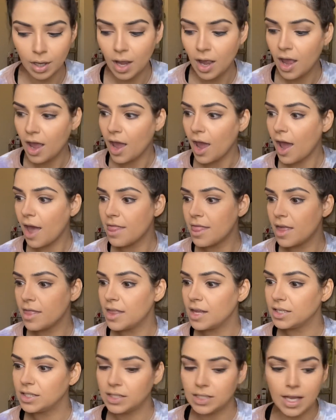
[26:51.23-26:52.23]
And then
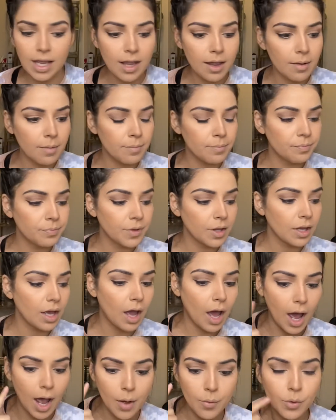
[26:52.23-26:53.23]
the same,
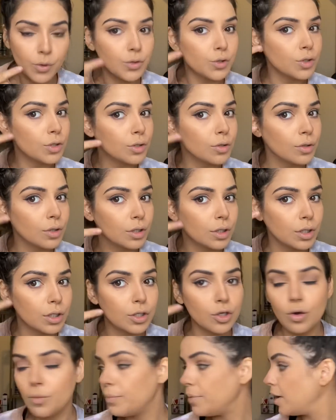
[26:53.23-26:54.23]
I will do a
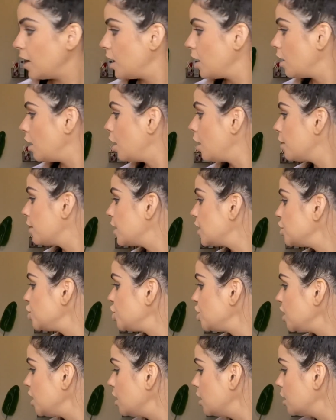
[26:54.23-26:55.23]
little bit on the cheek.